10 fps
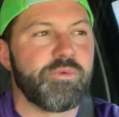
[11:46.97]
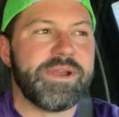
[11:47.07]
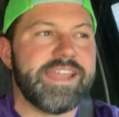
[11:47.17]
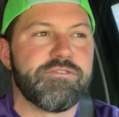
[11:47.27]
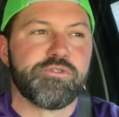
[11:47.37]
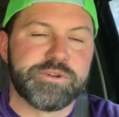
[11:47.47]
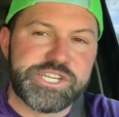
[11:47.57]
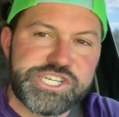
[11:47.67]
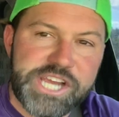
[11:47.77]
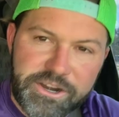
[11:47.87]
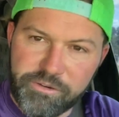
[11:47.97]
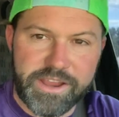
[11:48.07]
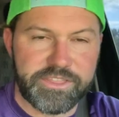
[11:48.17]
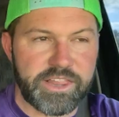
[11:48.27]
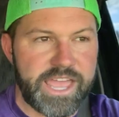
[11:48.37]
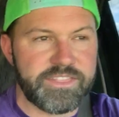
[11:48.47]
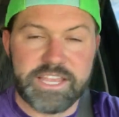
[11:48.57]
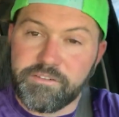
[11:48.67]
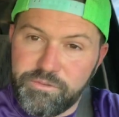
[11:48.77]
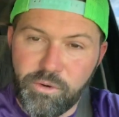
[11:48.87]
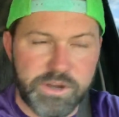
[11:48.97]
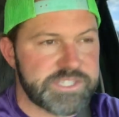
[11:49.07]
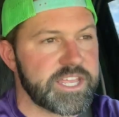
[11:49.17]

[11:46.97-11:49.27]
We never regenerate the land like a forest.